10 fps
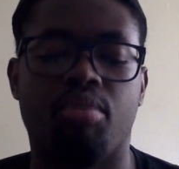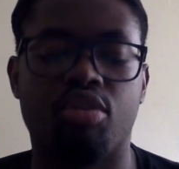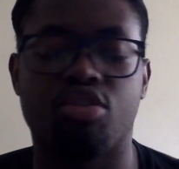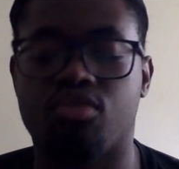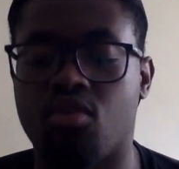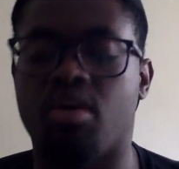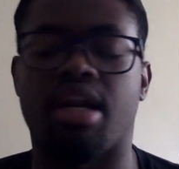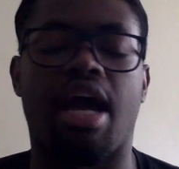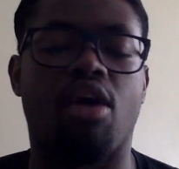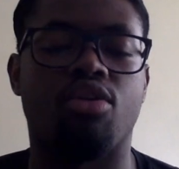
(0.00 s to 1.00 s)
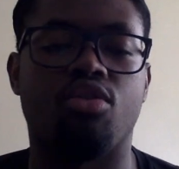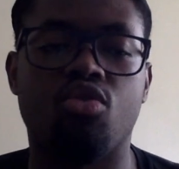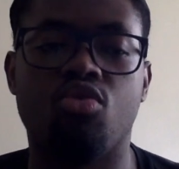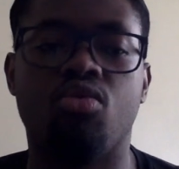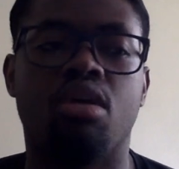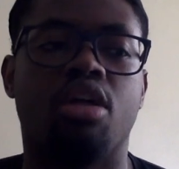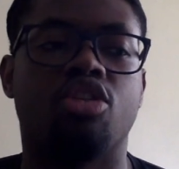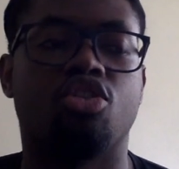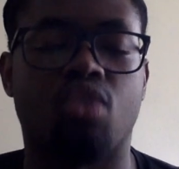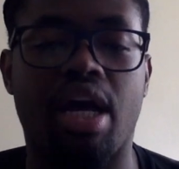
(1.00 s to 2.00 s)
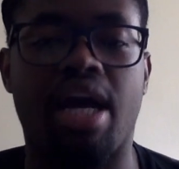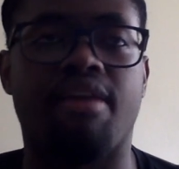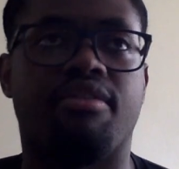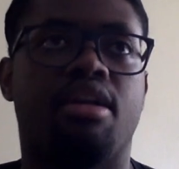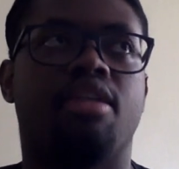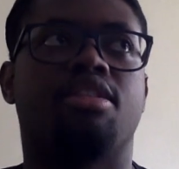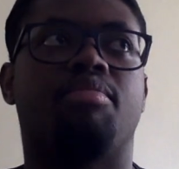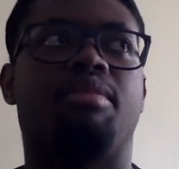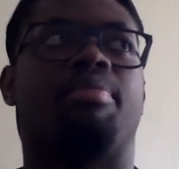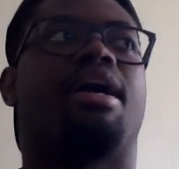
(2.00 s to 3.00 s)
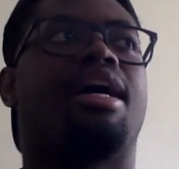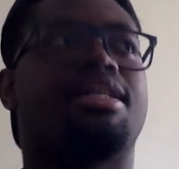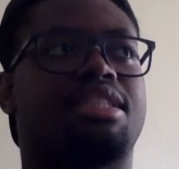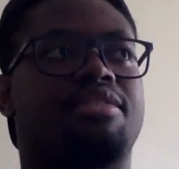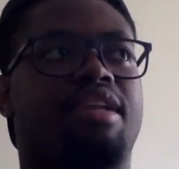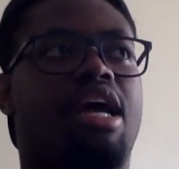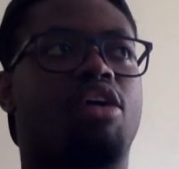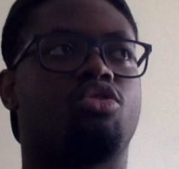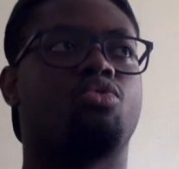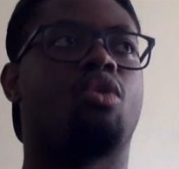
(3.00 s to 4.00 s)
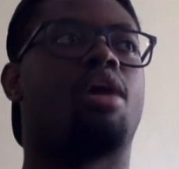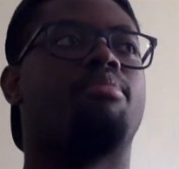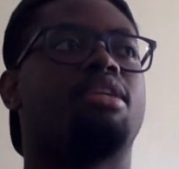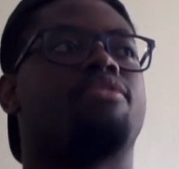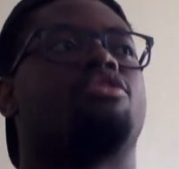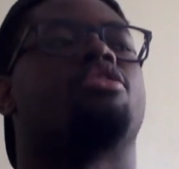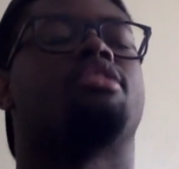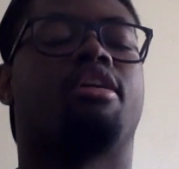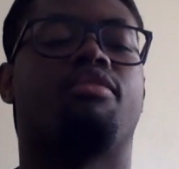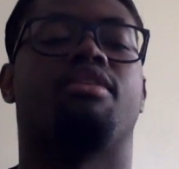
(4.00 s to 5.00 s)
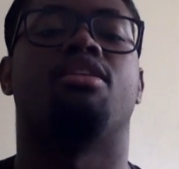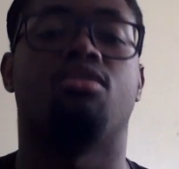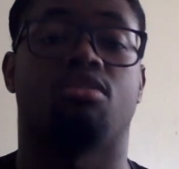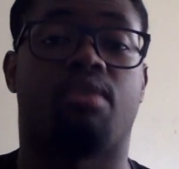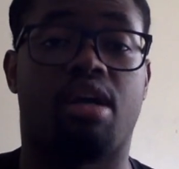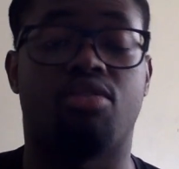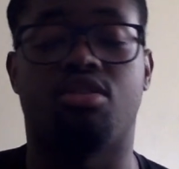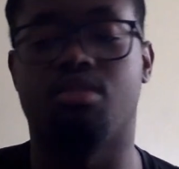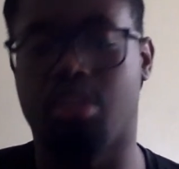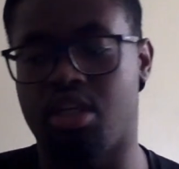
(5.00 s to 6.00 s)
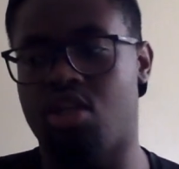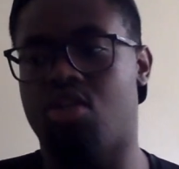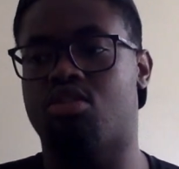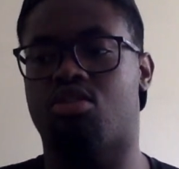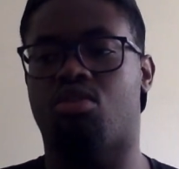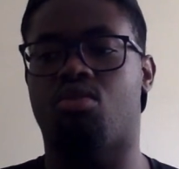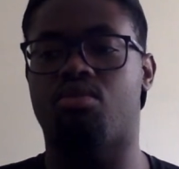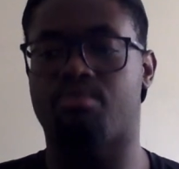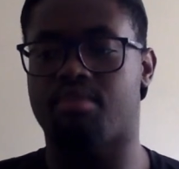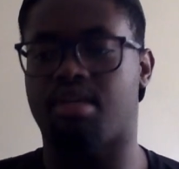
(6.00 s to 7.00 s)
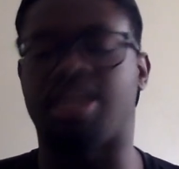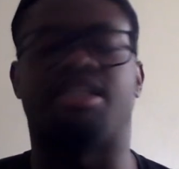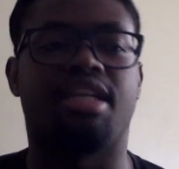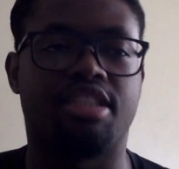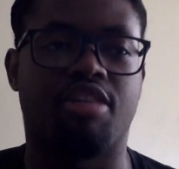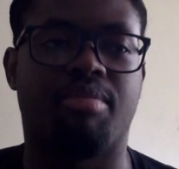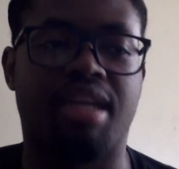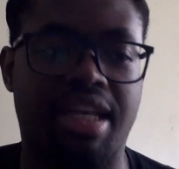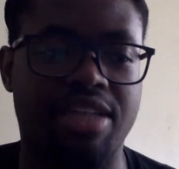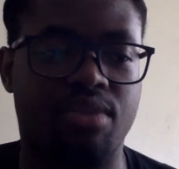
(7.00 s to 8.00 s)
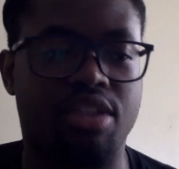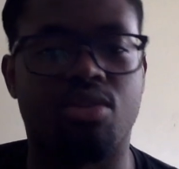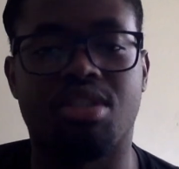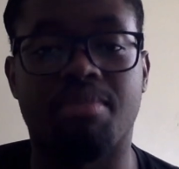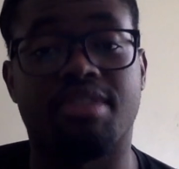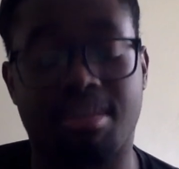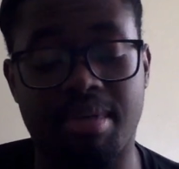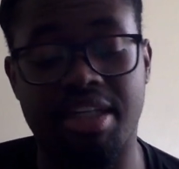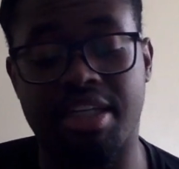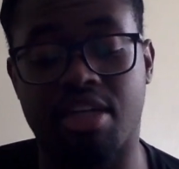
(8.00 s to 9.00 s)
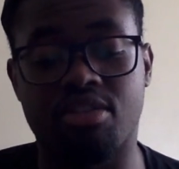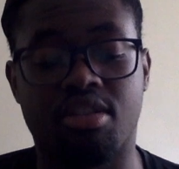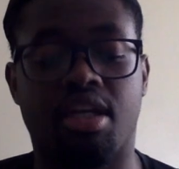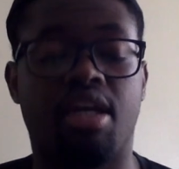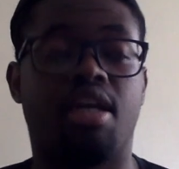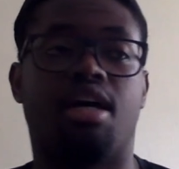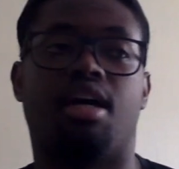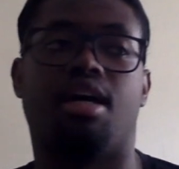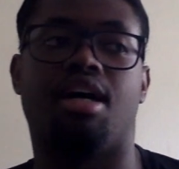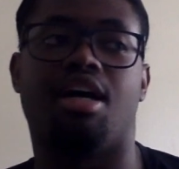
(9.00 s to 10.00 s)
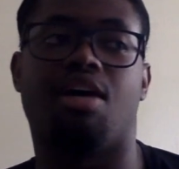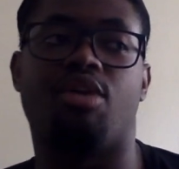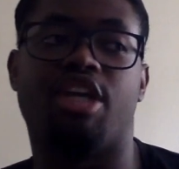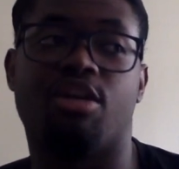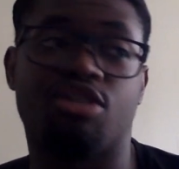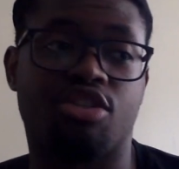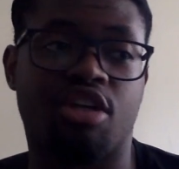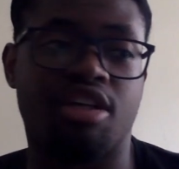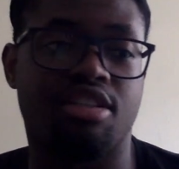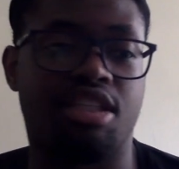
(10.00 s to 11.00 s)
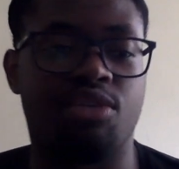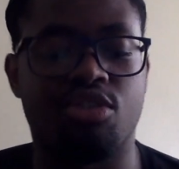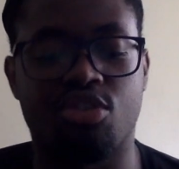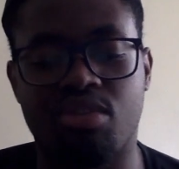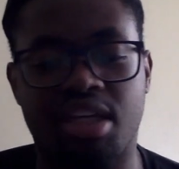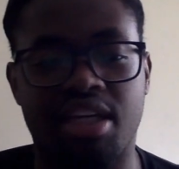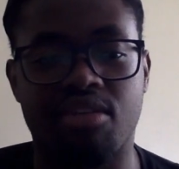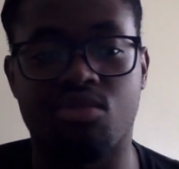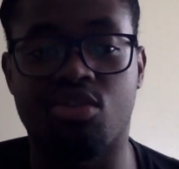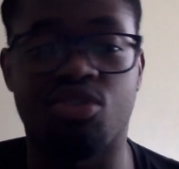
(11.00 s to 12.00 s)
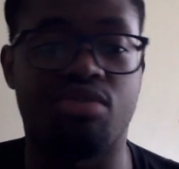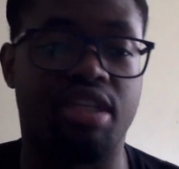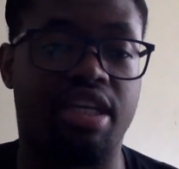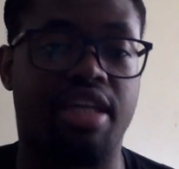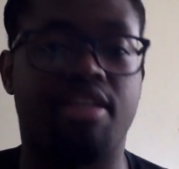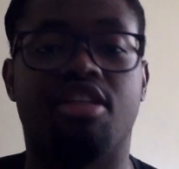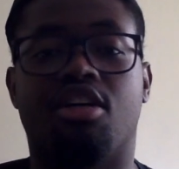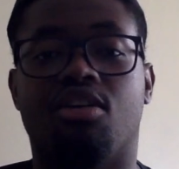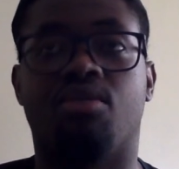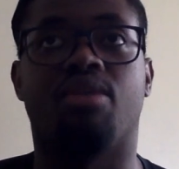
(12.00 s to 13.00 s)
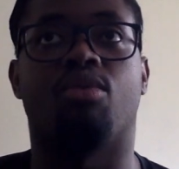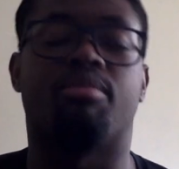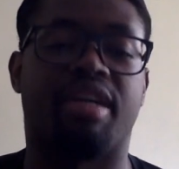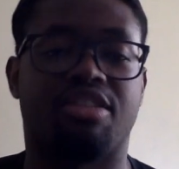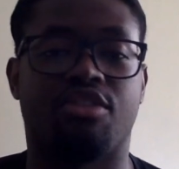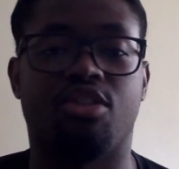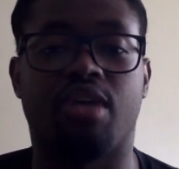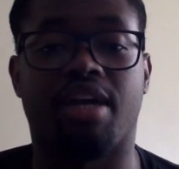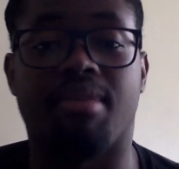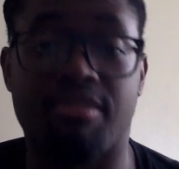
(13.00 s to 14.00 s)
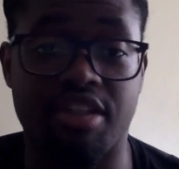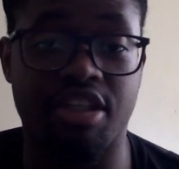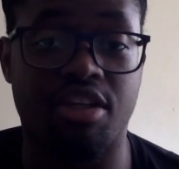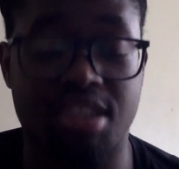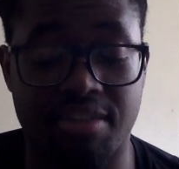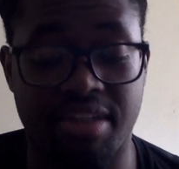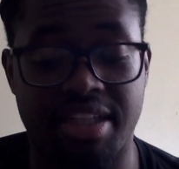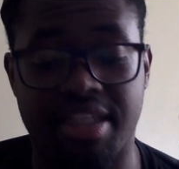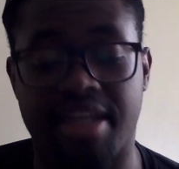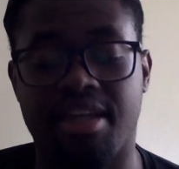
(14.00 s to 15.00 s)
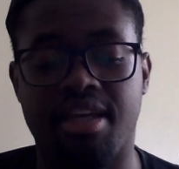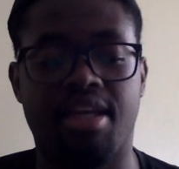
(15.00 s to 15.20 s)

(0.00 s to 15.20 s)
push forward and how you drive to be positive and how you uplift yourself and those around you. So I challenged everybody last week do something for somebody else. Uh, I want to hear your thoughts, hear what you think, what you did, you know, what worked best for you out of my video, stuff like that.